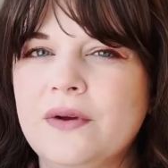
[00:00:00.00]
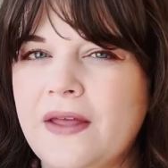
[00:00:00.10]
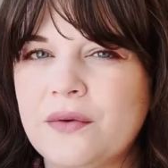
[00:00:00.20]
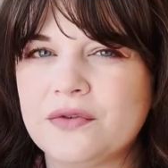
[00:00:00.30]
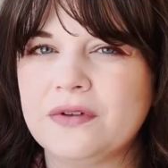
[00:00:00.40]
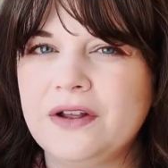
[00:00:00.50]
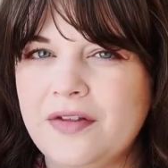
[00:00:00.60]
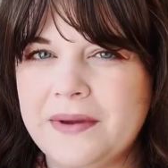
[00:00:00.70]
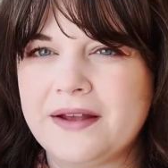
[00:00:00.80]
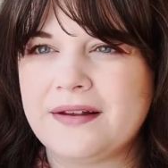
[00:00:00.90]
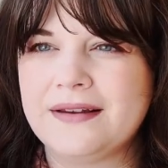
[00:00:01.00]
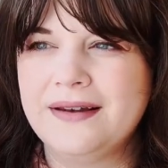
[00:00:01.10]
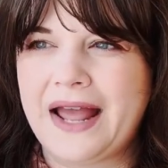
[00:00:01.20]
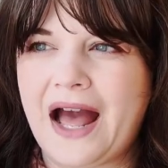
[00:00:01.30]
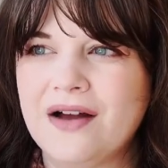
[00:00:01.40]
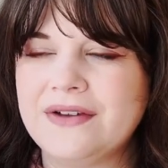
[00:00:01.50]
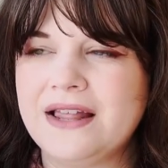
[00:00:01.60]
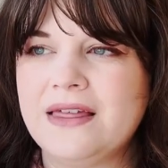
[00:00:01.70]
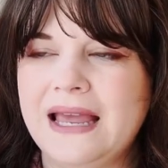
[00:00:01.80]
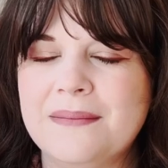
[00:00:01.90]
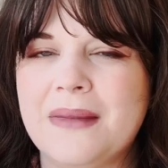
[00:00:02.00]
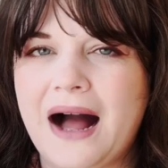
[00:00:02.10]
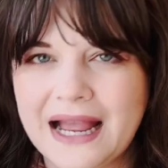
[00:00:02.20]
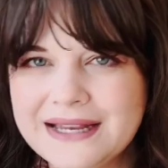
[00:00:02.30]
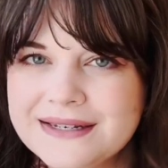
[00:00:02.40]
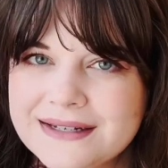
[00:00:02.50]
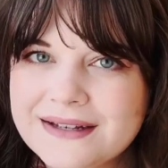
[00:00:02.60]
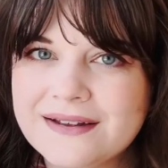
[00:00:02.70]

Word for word: and that was really only because I didn't have anything in mind.